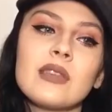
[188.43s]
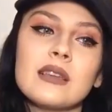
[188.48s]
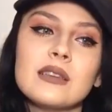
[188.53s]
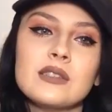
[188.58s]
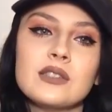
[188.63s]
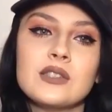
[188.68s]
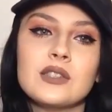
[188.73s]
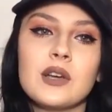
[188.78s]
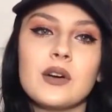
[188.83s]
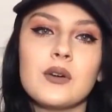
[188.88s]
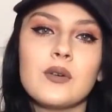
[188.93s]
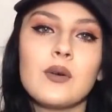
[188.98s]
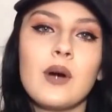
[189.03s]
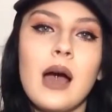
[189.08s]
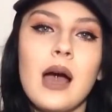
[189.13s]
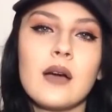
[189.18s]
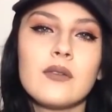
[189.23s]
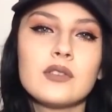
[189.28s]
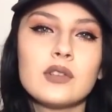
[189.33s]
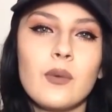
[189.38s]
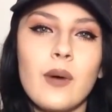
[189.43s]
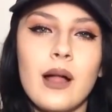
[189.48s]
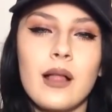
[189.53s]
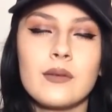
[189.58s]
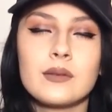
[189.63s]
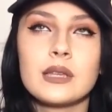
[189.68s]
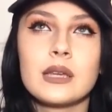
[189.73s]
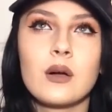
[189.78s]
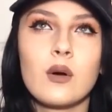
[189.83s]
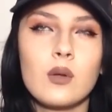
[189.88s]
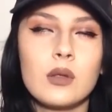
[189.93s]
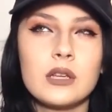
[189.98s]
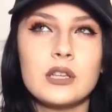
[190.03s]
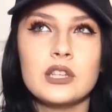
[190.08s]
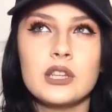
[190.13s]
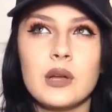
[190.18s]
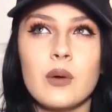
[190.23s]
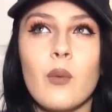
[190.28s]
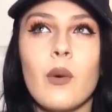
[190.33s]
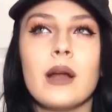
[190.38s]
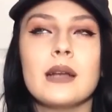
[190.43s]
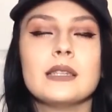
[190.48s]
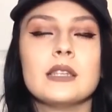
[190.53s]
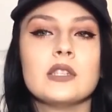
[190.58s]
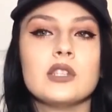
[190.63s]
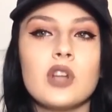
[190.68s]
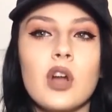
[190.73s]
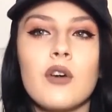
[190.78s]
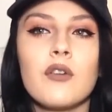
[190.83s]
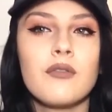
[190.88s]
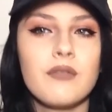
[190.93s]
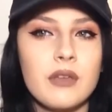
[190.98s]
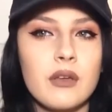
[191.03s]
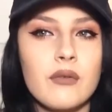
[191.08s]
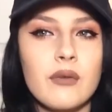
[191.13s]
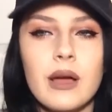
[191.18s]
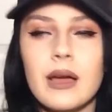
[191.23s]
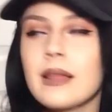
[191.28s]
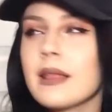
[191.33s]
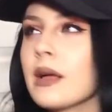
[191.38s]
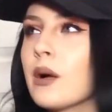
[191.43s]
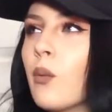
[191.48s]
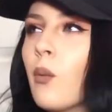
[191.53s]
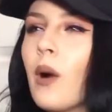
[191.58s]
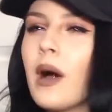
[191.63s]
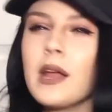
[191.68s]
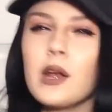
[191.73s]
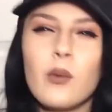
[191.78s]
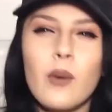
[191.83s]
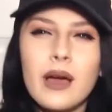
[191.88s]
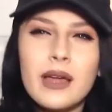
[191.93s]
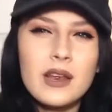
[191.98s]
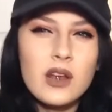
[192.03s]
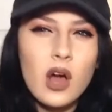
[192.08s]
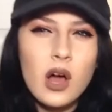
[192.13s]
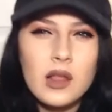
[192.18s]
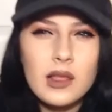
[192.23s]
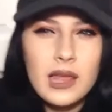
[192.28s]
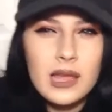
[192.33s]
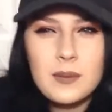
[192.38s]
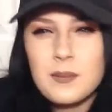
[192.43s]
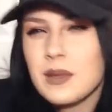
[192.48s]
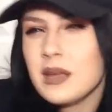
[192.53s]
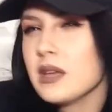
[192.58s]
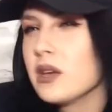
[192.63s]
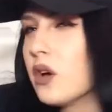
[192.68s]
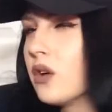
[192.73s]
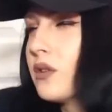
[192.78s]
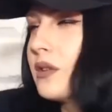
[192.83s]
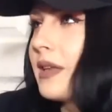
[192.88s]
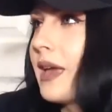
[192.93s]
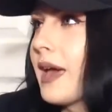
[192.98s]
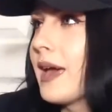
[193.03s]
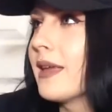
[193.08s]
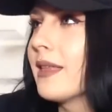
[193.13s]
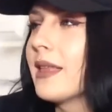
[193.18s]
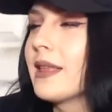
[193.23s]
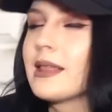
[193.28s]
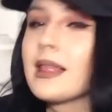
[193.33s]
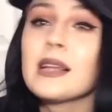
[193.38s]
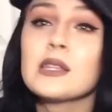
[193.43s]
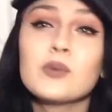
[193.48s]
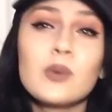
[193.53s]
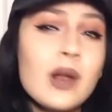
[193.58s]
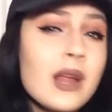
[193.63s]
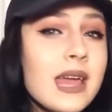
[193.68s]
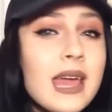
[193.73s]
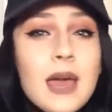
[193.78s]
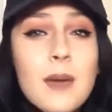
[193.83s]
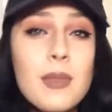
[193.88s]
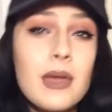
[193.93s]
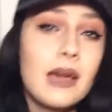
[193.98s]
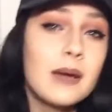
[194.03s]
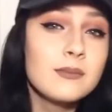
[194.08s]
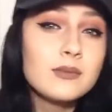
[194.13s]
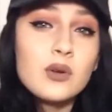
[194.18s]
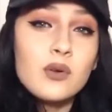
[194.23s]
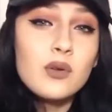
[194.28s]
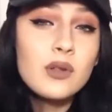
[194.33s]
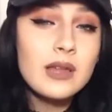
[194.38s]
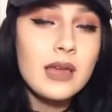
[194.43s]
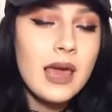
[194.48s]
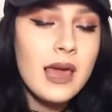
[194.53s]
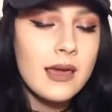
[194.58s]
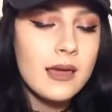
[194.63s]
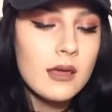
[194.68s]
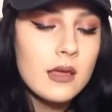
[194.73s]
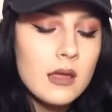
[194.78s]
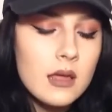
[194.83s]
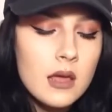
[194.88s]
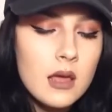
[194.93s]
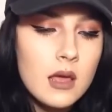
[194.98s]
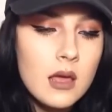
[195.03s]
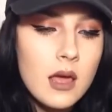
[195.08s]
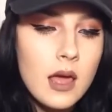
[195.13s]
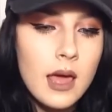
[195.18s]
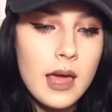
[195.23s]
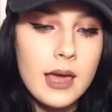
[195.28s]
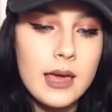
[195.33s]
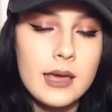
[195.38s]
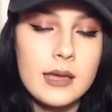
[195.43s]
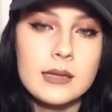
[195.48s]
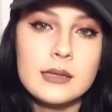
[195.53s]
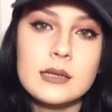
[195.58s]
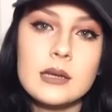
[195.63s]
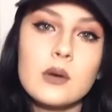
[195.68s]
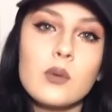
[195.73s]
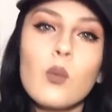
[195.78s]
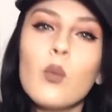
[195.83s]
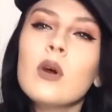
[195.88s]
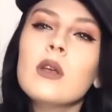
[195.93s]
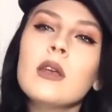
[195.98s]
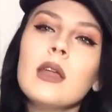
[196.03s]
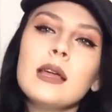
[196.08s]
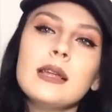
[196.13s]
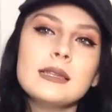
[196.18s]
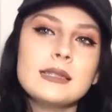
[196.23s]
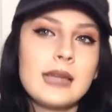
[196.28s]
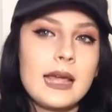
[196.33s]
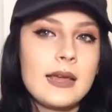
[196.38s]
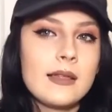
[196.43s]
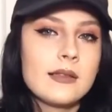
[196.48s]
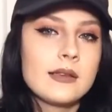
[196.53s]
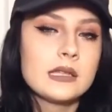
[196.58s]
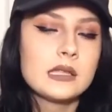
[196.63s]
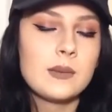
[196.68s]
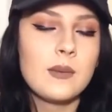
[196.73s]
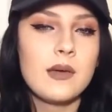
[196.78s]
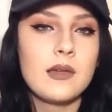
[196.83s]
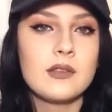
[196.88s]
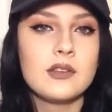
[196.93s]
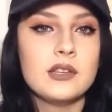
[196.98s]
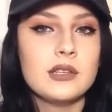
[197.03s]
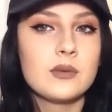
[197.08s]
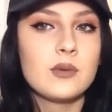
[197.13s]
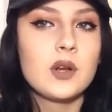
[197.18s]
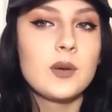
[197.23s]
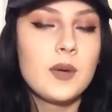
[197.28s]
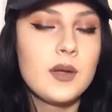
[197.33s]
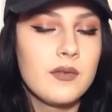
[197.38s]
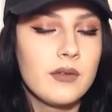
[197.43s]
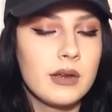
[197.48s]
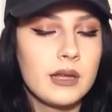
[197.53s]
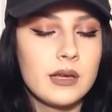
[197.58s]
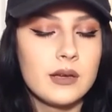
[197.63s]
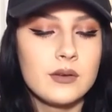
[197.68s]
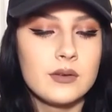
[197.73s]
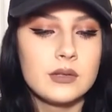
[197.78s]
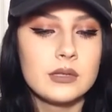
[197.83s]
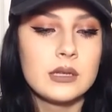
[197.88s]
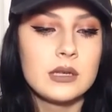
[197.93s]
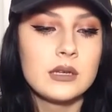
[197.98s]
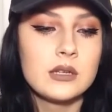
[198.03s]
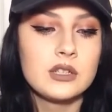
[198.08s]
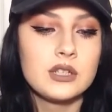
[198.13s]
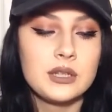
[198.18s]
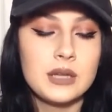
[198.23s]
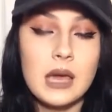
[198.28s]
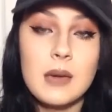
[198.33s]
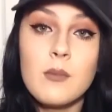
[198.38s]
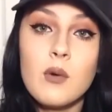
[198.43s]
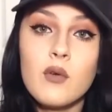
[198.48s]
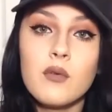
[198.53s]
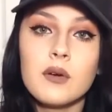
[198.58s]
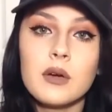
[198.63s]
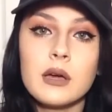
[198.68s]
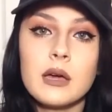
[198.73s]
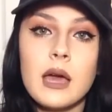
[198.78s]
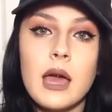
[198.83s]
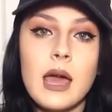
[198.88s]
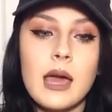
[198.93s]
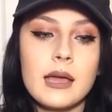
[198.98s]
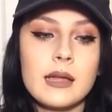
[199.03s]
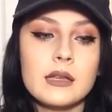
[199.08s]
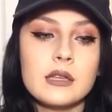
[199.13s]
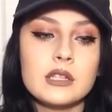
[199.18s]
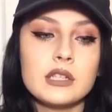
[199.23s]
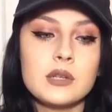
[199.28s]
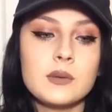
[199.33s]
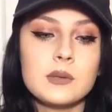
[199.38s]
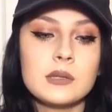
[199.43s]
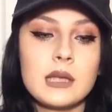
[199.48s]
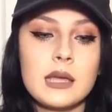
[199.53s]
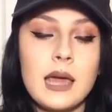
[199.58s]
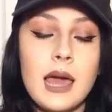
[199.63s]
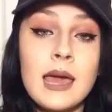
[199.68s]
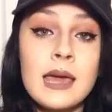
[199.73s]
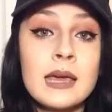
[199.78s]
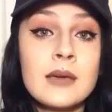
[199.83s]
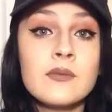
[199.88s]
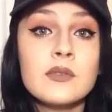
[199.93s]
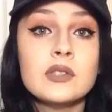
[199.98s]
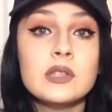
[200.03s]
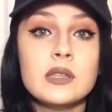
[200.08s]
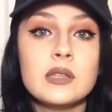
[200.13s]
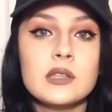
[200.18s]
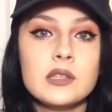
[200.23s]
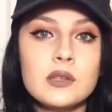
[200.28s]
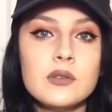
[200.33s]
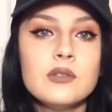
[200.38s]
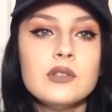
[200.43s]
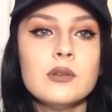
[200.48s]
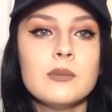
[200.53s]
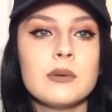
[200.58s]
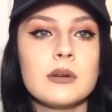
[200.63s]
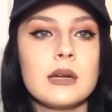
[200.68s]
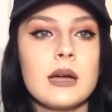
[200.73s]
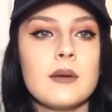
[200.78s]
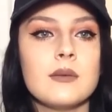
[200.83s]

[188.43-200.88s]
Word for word: So after a while, I was like, holy shit, why does this not feel right? Like, why do I not like being called gay? Like, that's what I am. Like, I'm totally gay. And one night, Taylor Smith, she's one of my videos, she came over and she was like, Hey, have you seen this YouTuber?